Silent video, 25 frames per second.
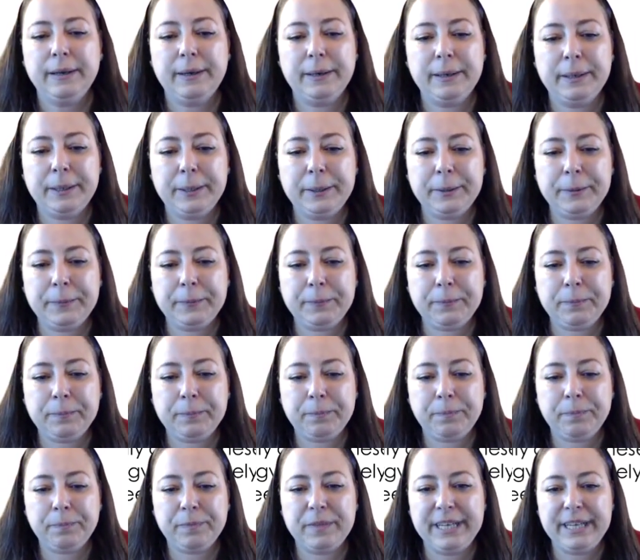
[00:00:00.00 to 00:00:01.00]

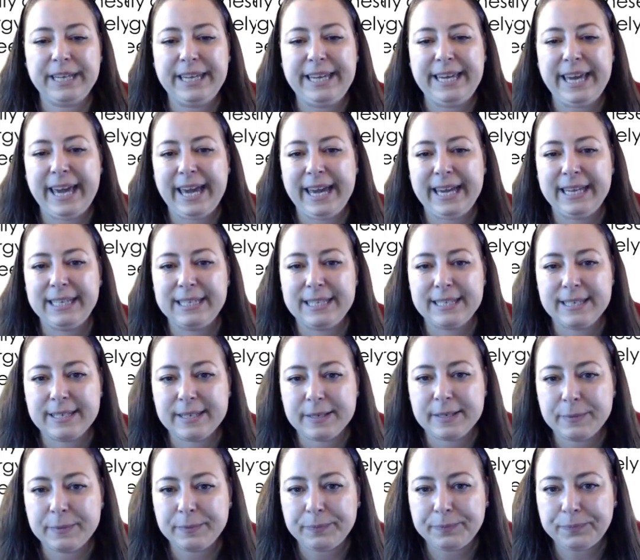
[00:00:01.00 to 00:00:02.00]
the
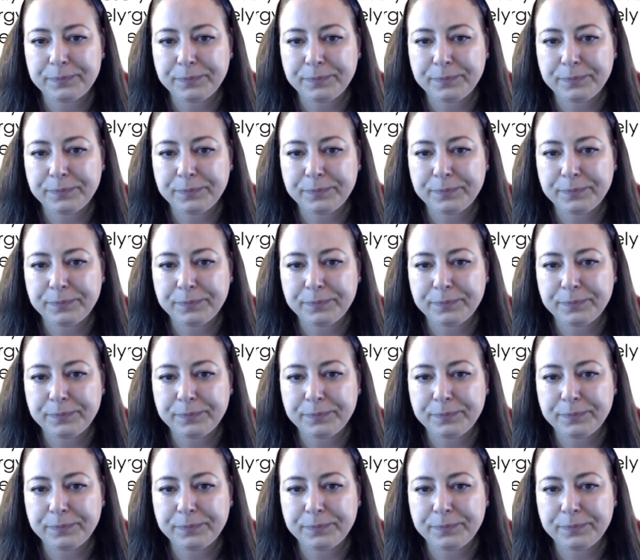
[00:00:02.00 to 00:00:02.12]
gates